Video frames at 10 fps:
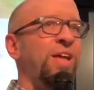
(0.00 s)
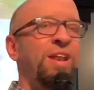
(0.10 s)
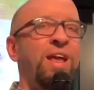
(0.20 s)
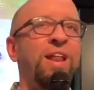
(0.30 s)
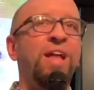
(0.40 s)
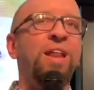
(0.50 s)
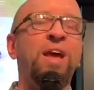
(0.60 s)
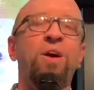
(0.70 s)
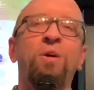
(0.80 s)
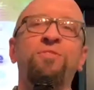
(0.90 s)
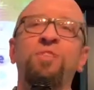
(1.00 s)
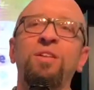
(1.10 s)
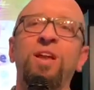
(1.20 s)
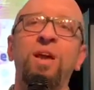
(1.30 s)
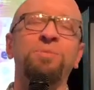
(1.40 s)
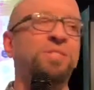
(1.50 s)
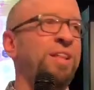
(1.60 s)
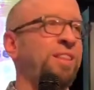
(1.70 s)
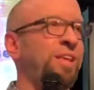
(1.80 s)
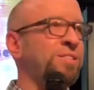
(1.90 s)
And, and, and I oftentimes
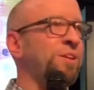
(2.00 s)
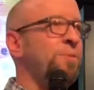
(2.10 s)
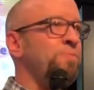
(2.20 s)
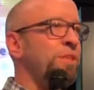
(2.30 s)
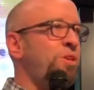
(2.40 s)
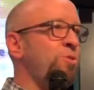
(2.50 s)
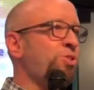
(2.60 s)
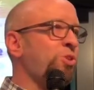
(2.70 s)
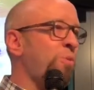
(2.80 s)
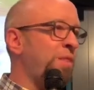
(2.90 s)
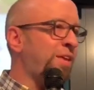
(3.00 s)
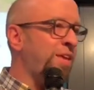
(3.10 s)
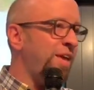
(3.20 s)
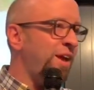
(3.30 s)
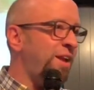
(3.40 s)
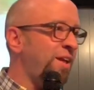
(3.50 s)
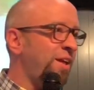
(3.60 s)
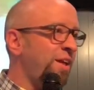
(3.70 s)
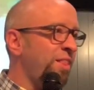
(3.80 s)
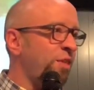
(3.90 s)
said this, you show me the kid
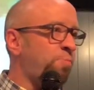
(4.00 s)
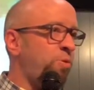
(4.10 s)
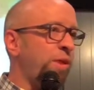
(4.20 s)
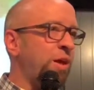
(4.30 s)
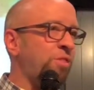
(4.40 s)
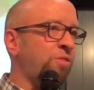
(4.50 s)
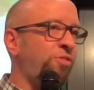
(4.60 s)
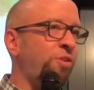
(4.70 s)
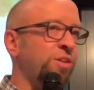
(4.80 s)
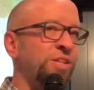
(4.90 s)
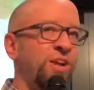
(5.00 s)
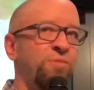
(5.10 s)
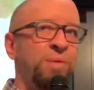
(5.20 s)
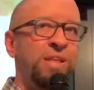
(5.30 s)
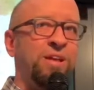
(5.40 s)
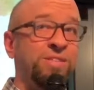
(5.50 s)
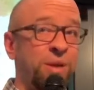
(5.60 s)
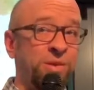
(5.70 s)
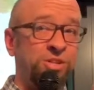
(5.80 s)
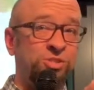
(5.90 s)
that's pointing out the flaws in everybody else.
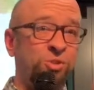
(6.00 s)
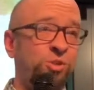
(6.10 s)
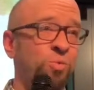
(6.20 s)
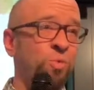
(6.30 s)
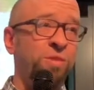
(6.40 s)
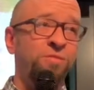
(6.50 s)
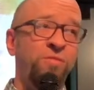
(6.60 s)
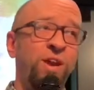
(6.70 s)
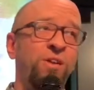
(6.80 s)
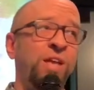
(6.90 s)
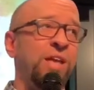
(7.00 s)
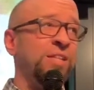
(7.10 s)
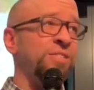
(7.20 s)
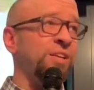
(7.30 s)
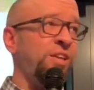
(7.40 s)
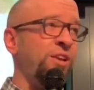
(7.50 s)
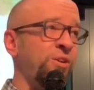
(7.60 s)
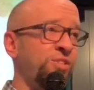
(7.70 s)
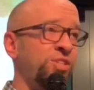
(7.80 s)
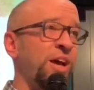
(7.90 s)
I'm going to show you one very
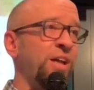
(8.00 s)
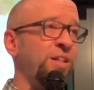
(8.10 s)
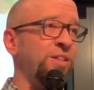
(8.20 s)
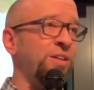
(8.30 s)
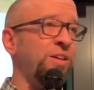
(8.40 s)
insecure child.